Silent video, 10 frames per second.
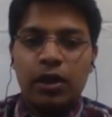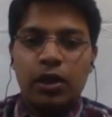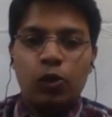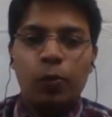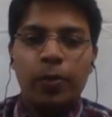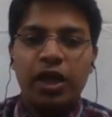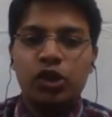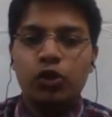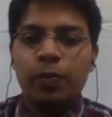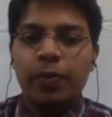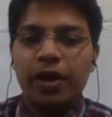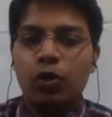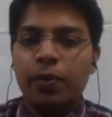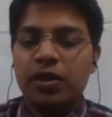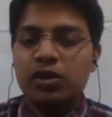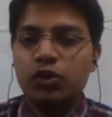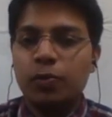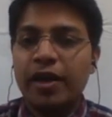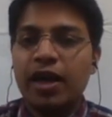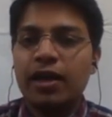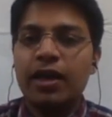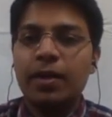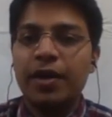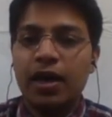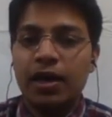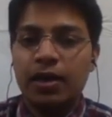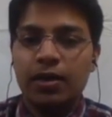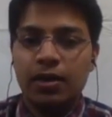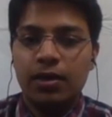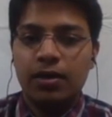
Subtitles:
No person should be condemned unheard.